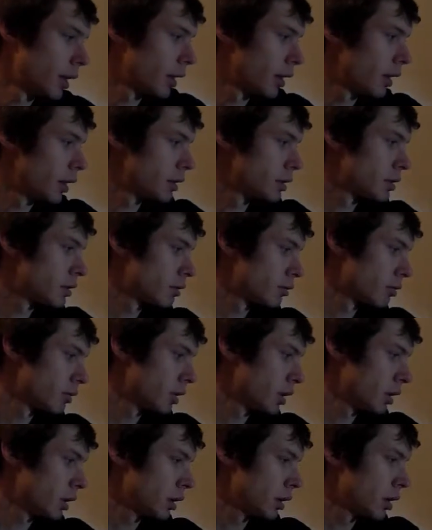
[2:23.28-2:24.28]
It's 3.
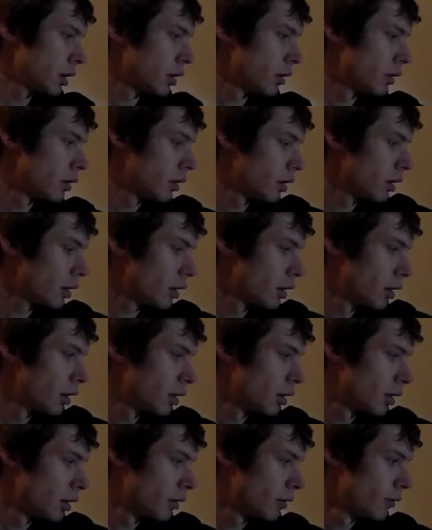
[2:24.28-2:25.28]

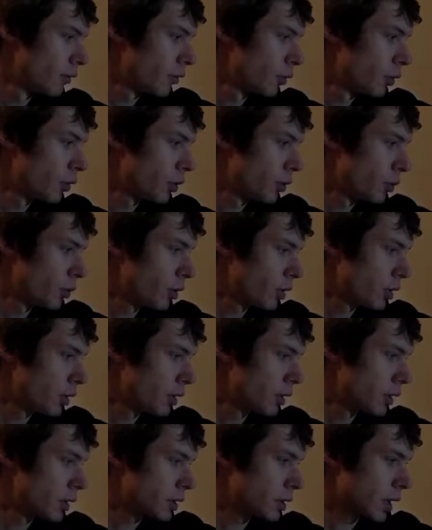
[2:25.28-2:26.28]
Fourth one,
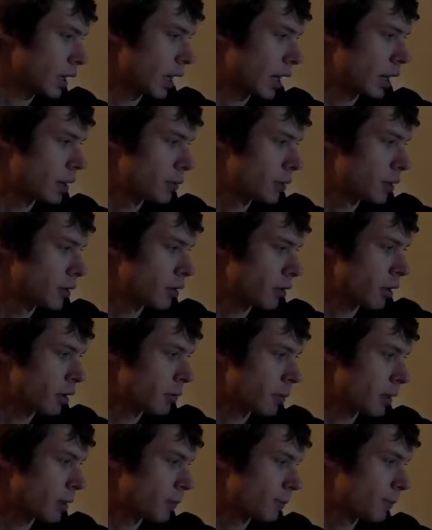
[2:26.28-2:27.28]
gotta be a crankbait.